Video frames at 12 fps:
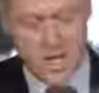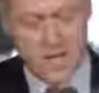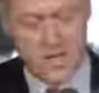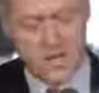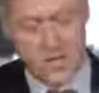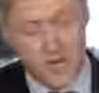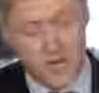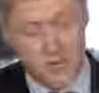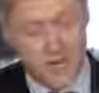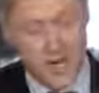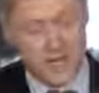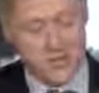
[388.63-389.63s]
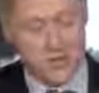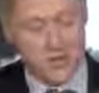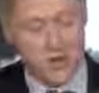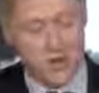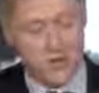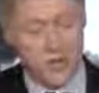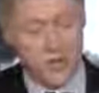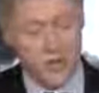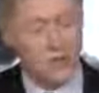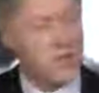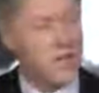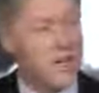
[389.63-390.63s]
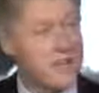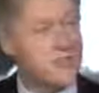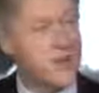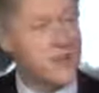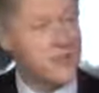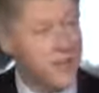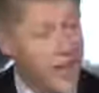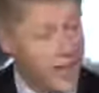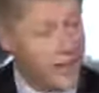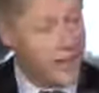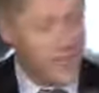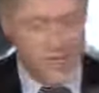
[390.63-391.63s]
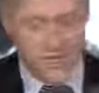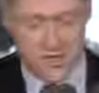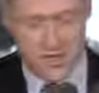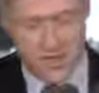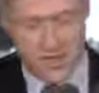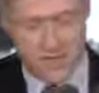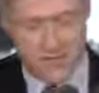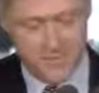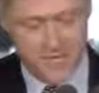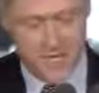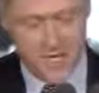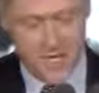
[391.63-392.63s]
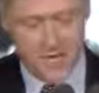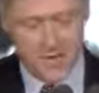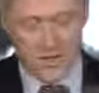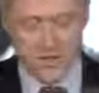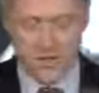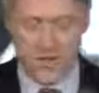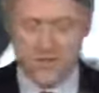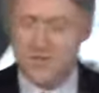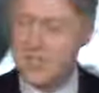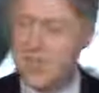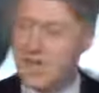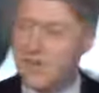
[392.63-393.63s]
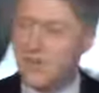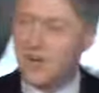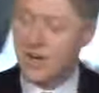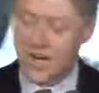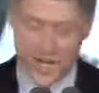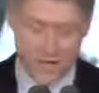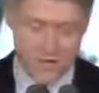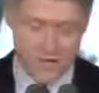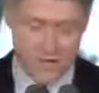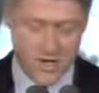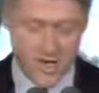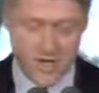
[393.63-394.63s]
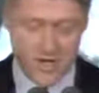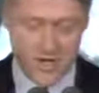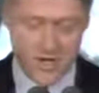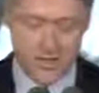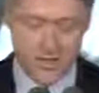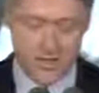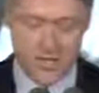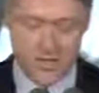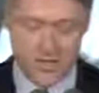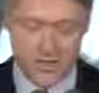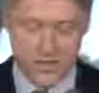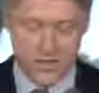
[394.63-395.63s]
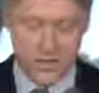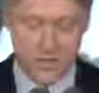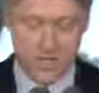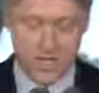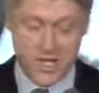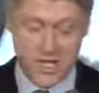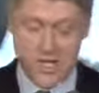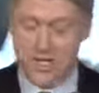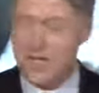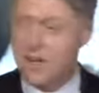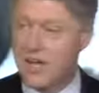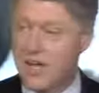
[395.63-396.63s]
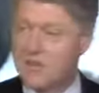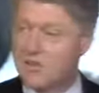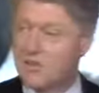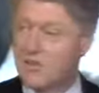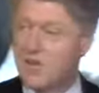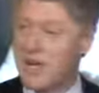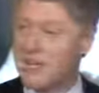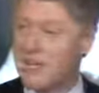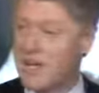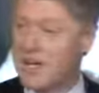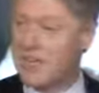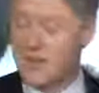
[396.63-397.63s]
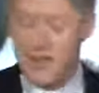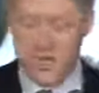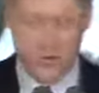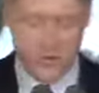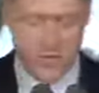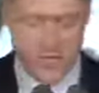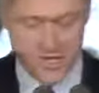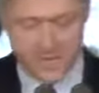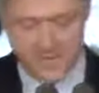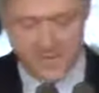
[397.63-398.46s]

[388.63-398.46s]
a two-year master's program in world-class manufacturing engineering. This will emphasize foreign language training and include an internship in international manufacturing companies.